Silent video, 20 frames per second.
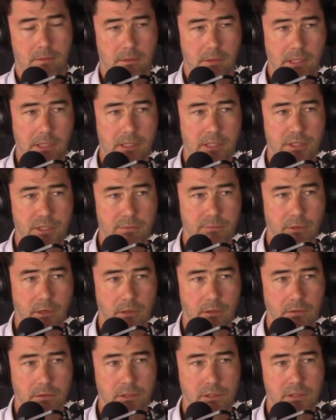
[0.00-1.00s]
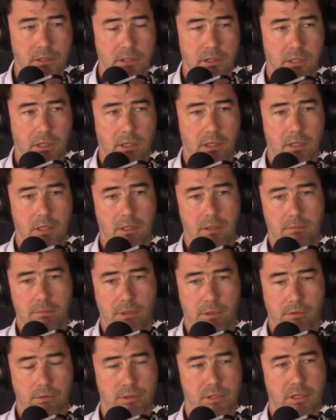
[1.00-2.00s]
leadership roles,
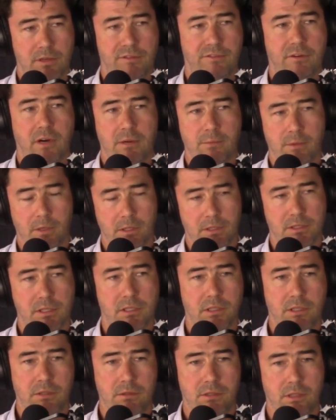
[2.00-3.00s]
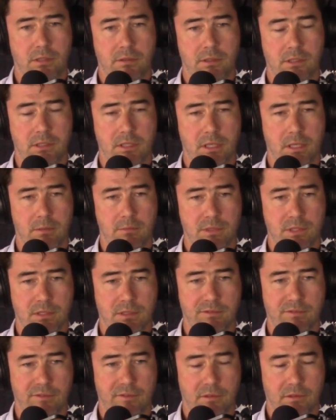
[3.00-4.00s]
but also the frameworks that you do in terms
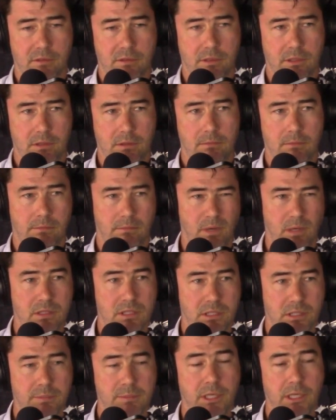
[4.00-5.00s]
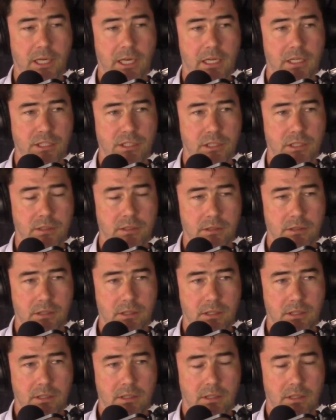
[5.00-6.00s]
of mostly communication
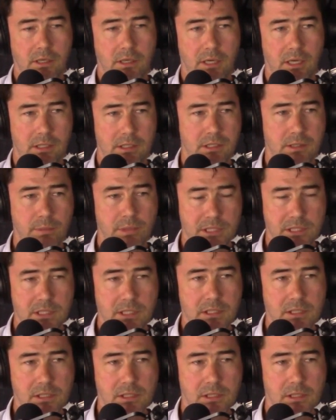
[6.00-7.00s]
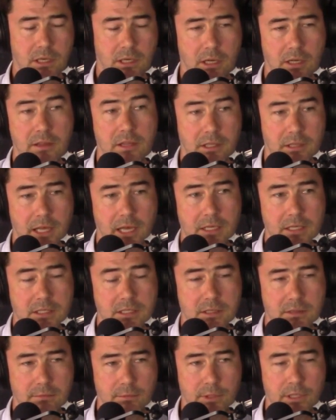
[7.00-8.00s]
into business. And I think
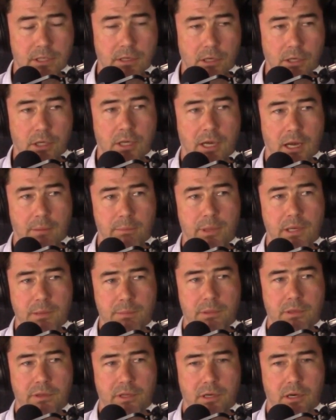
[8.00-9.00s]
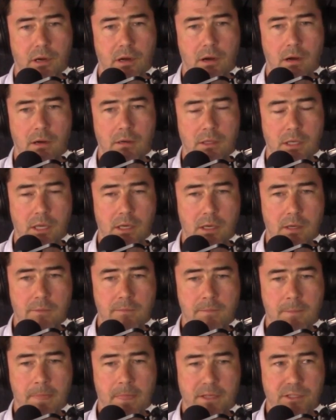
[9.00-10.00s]
that's when you look at people that are
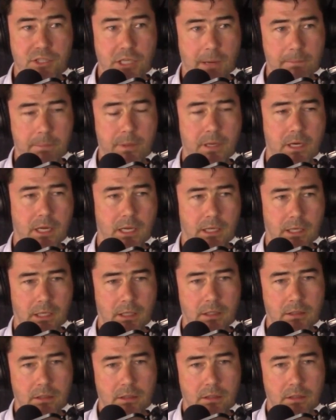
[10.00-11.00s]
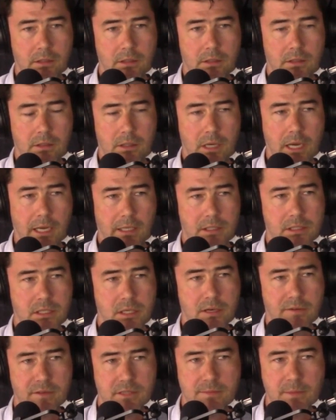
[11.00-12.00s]
championing ex
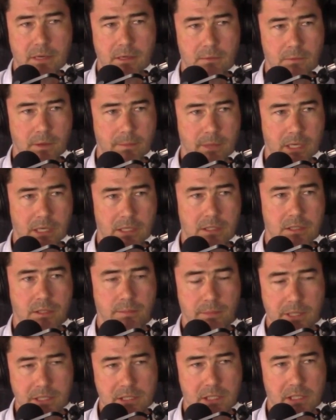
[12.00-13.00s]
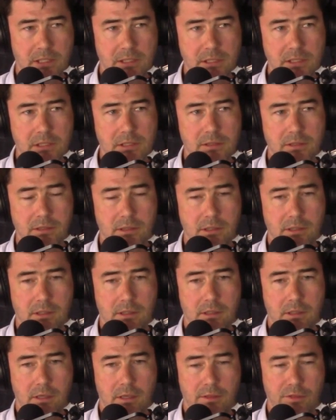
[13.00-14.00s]
servicemen and women into business,
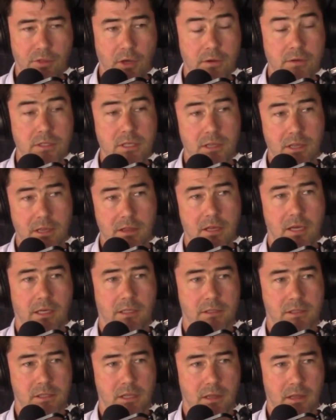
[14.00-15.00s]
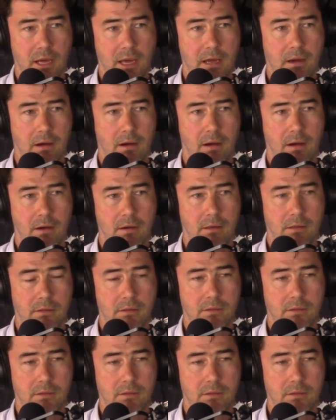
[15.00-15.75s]
those are the things that they are.